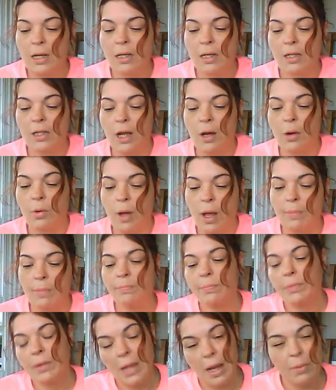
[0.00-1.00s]
so
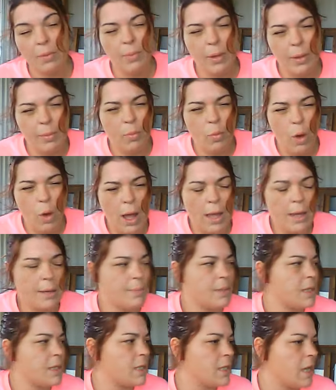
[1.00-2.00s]
that'd be why
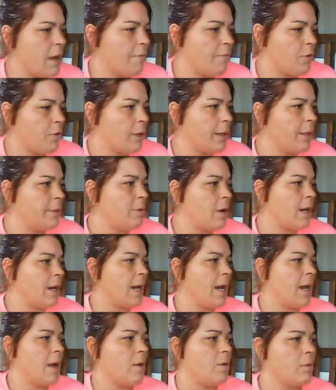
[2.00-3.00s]
I'm suffering right
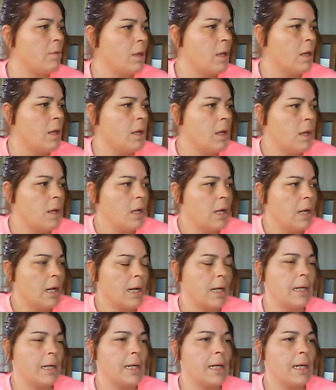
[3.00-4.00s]
now.
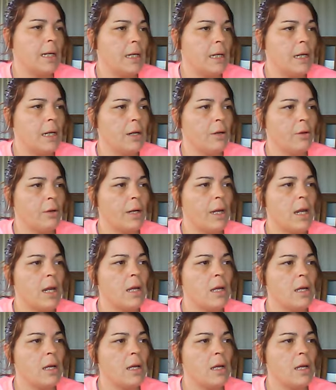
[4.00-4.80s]
I'm going to get in here and